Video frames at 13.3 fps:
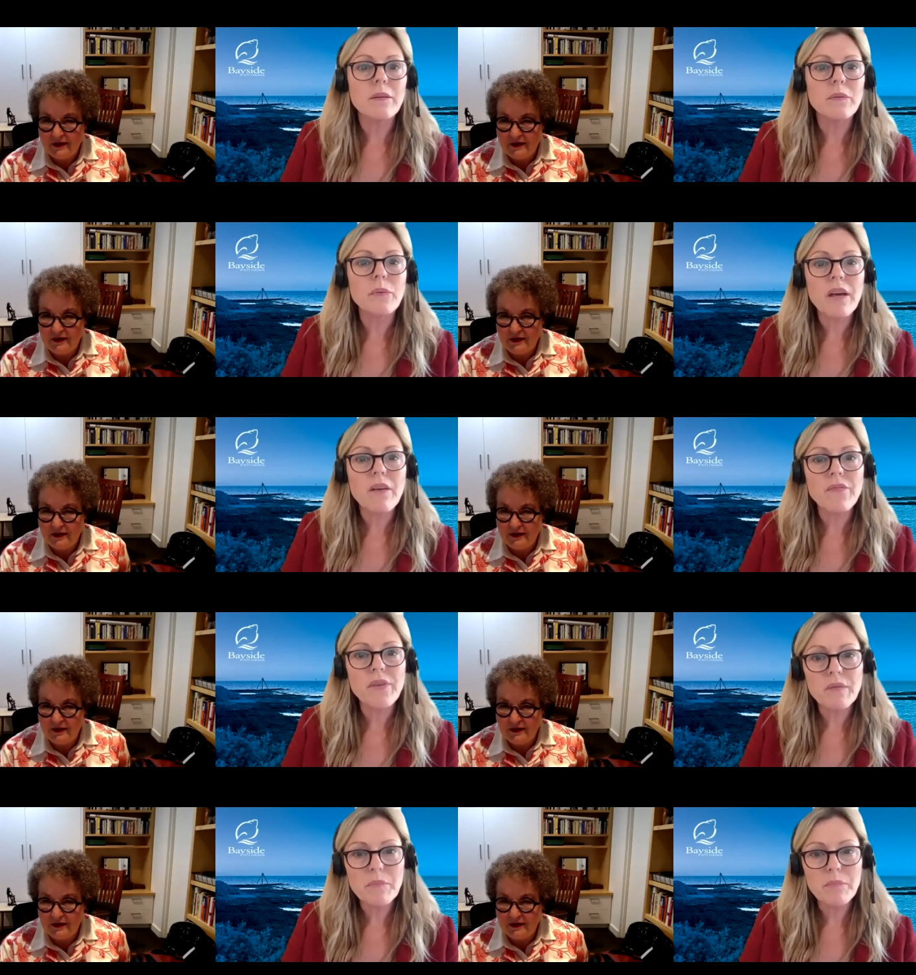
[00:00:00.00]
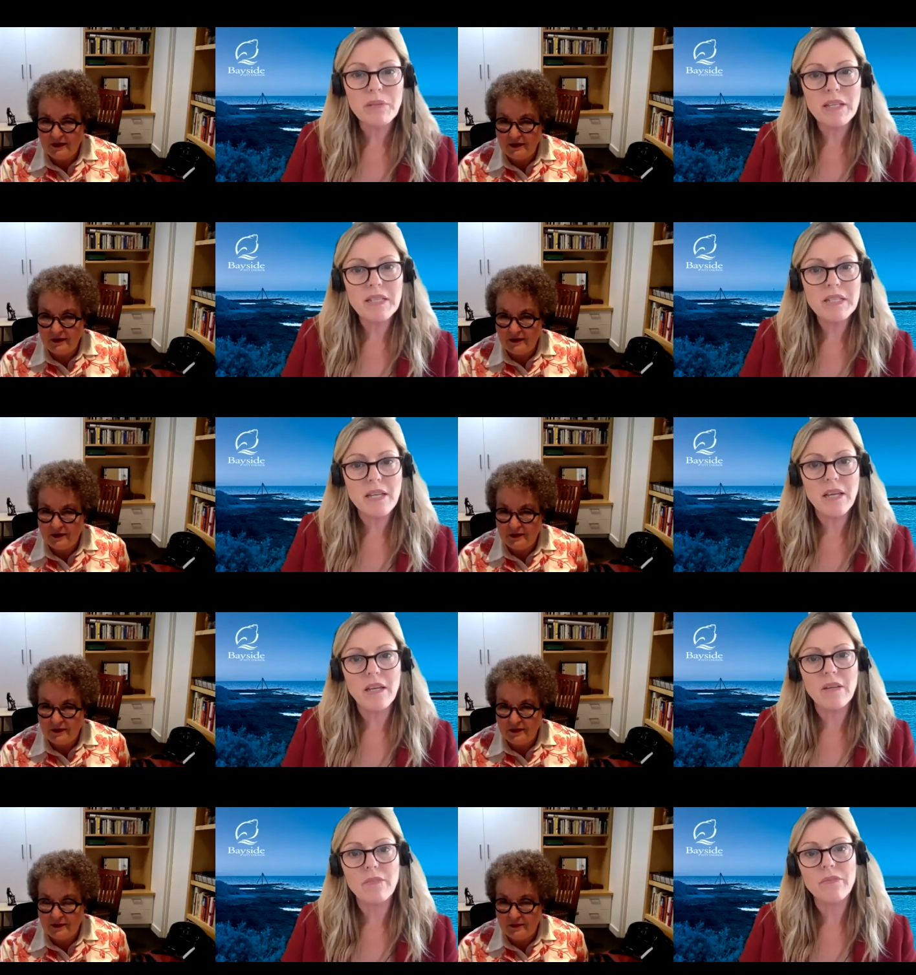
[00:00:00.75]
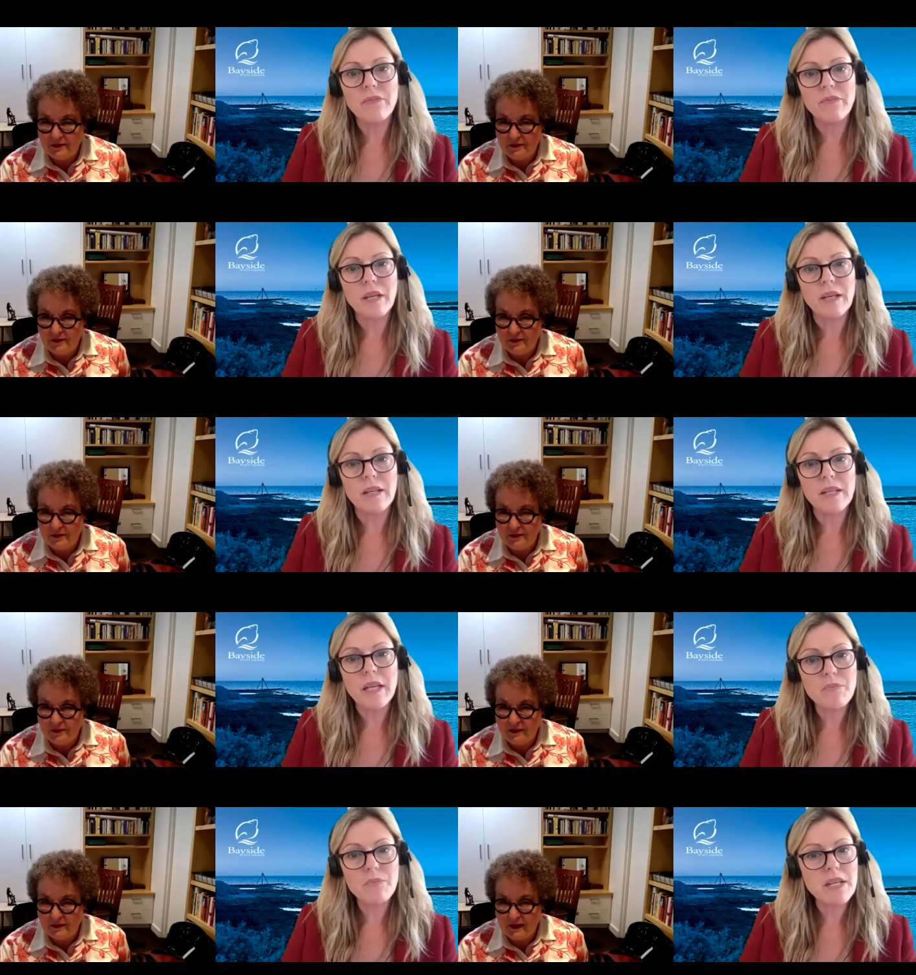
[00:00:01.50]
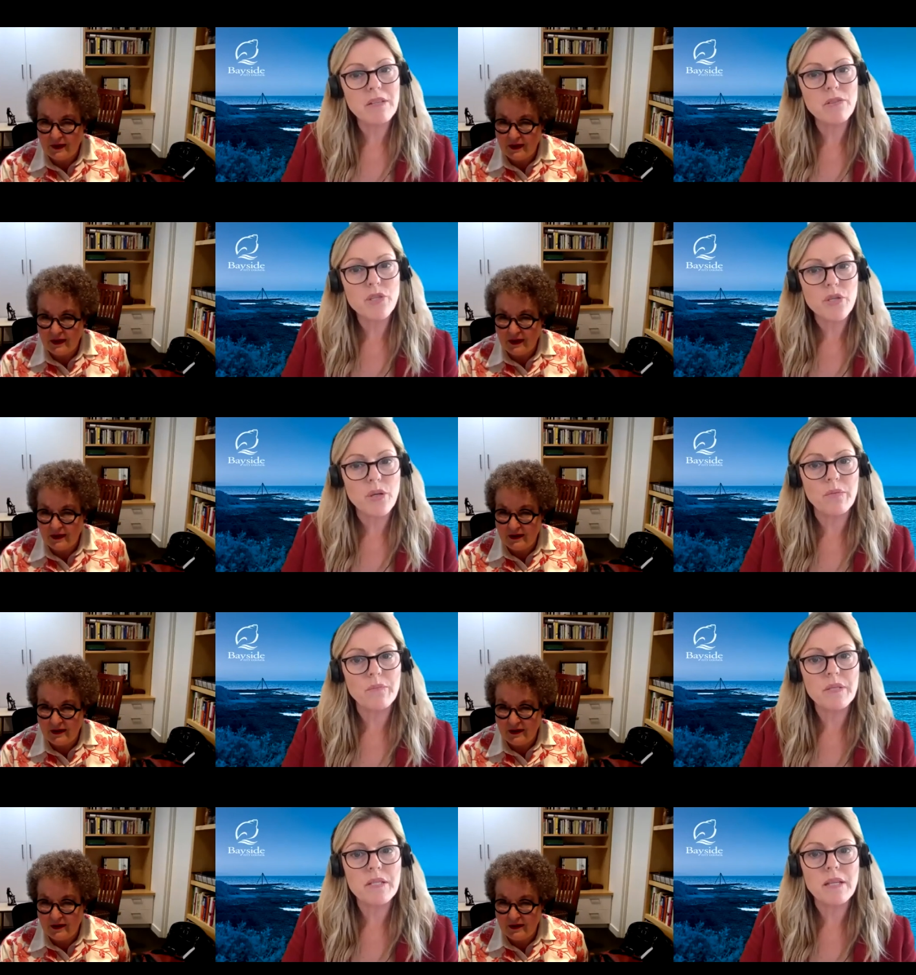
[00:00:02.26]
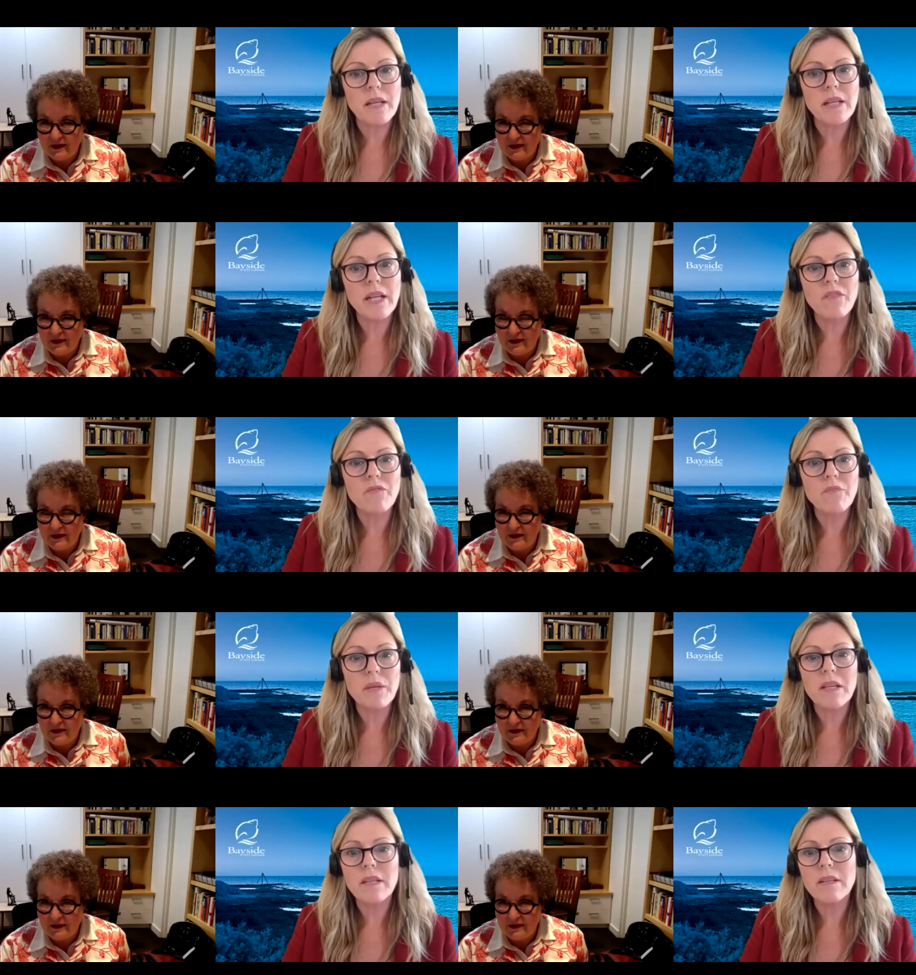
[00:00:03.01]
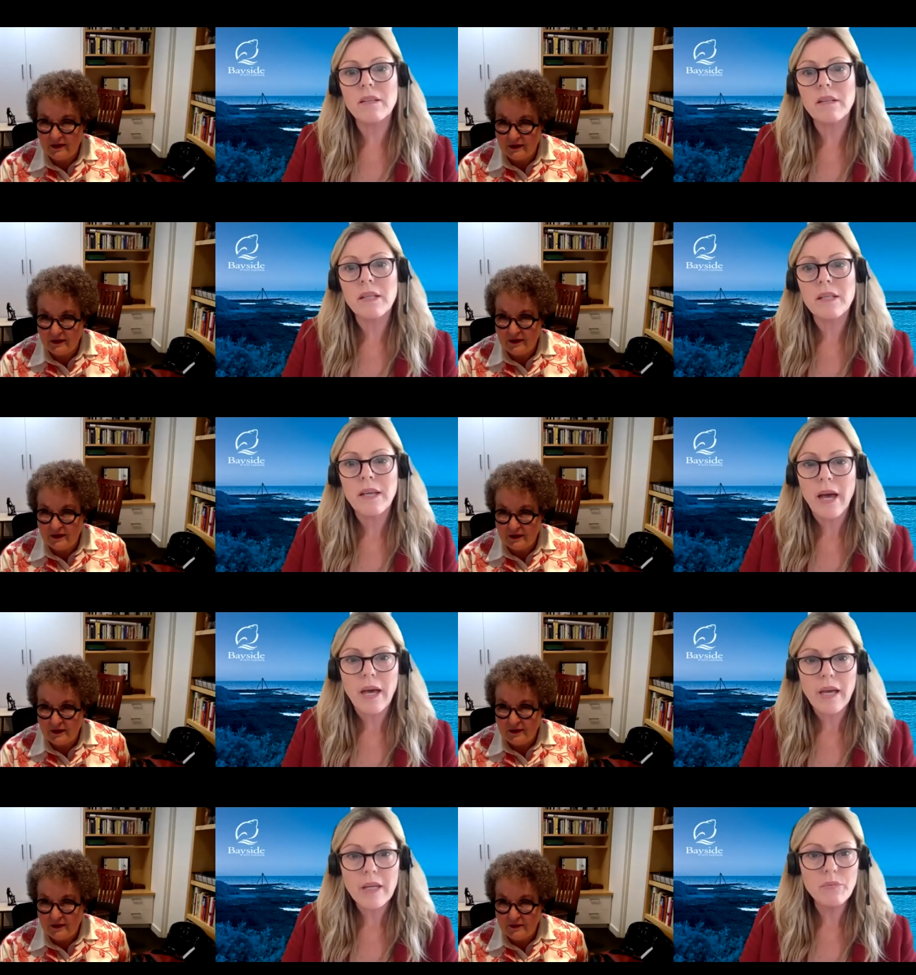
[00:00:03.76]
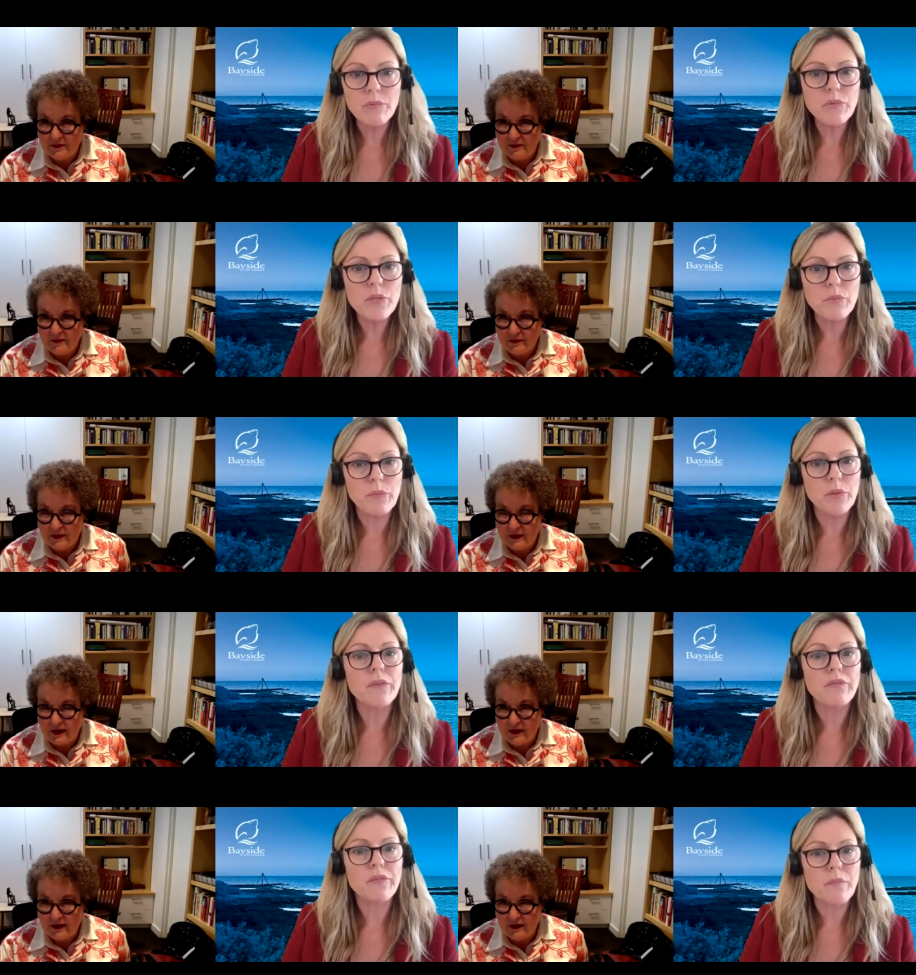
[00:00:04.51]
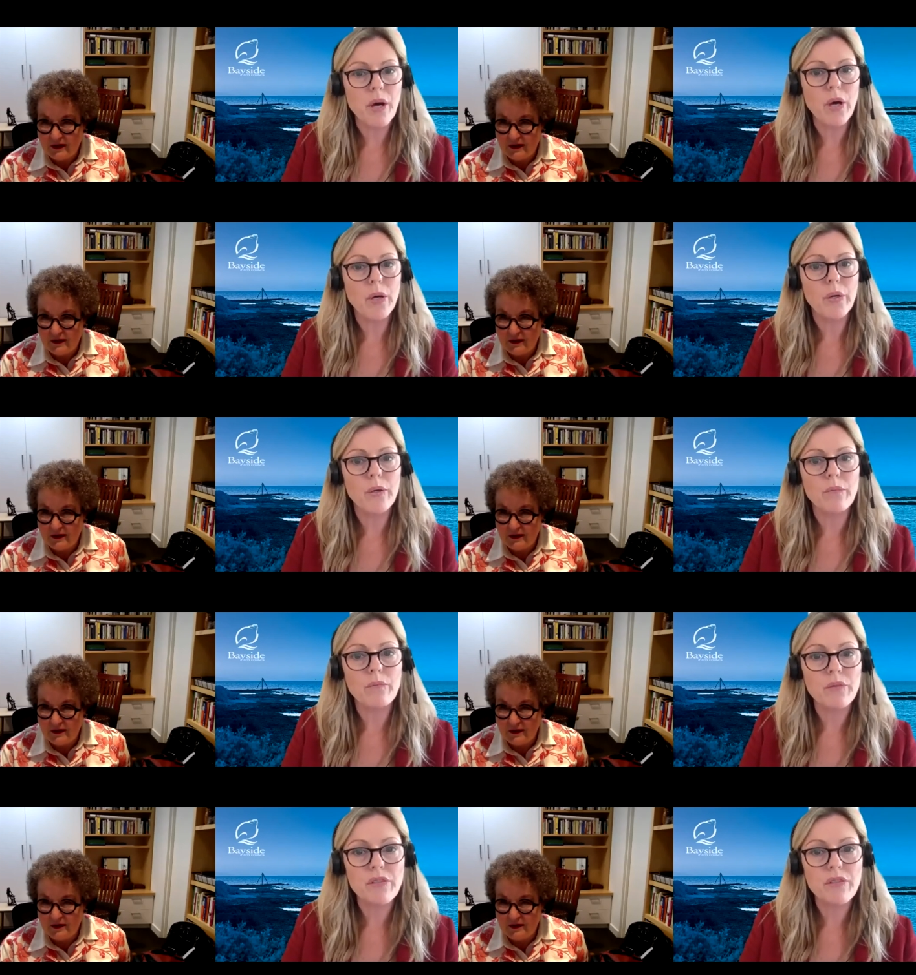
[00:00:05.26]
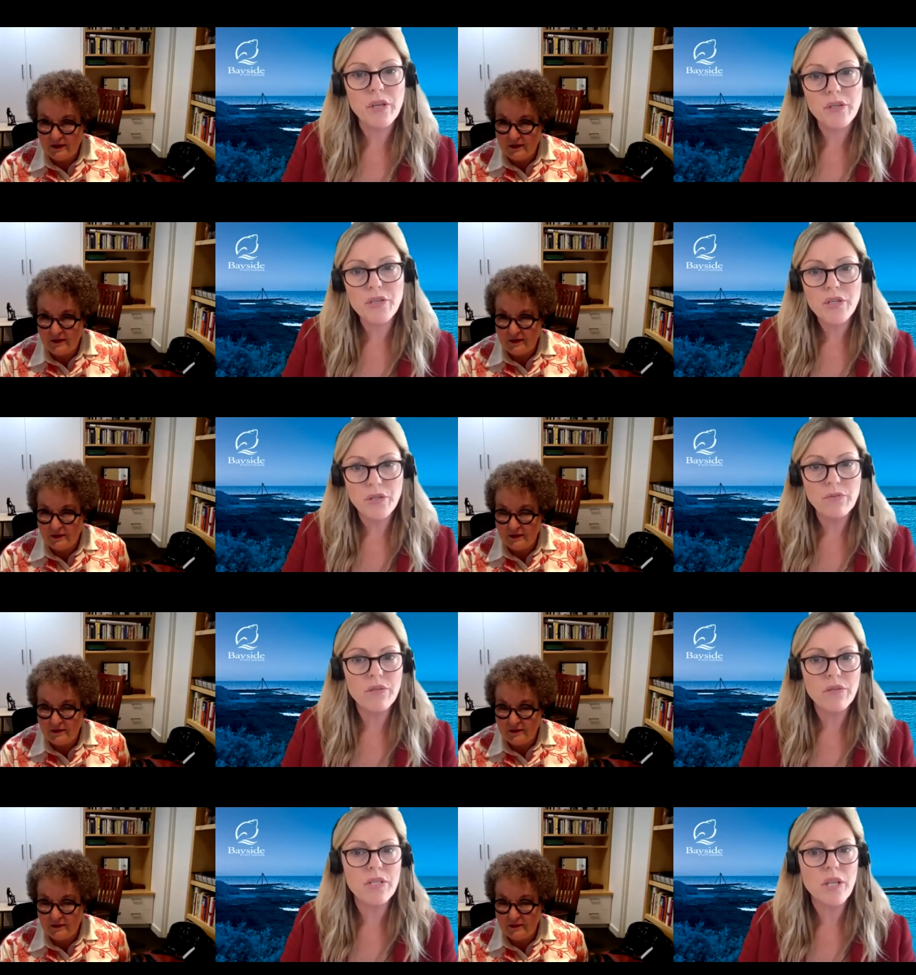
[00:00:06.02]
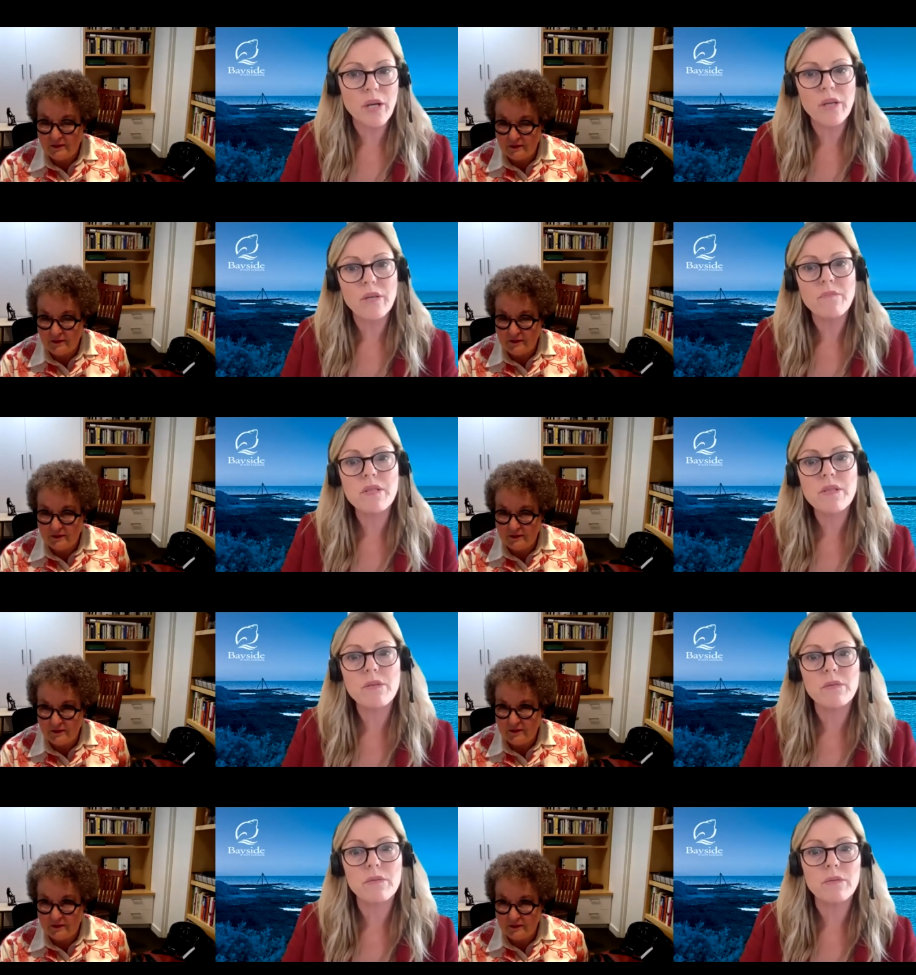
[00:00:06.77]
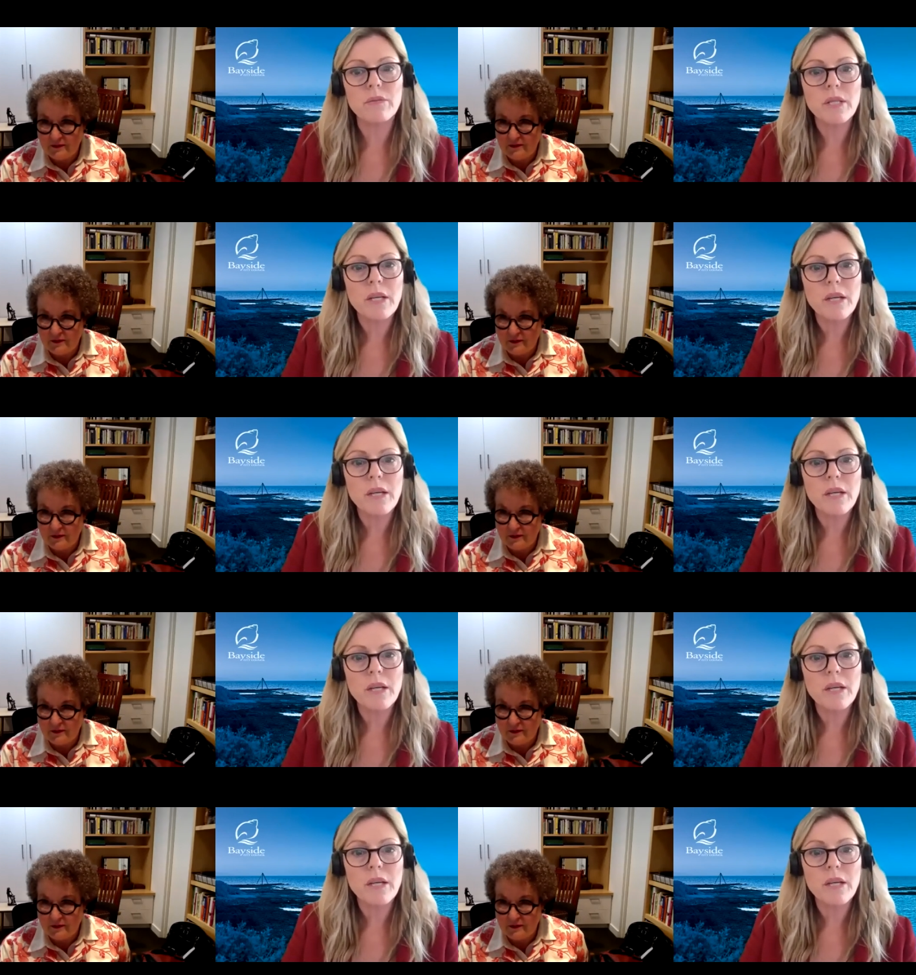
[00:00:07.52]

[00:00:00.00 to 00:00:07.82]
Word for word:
Speaker 1: we are very blessed to have uh, kept our jobs and have been able to work from home with no children to homeschool.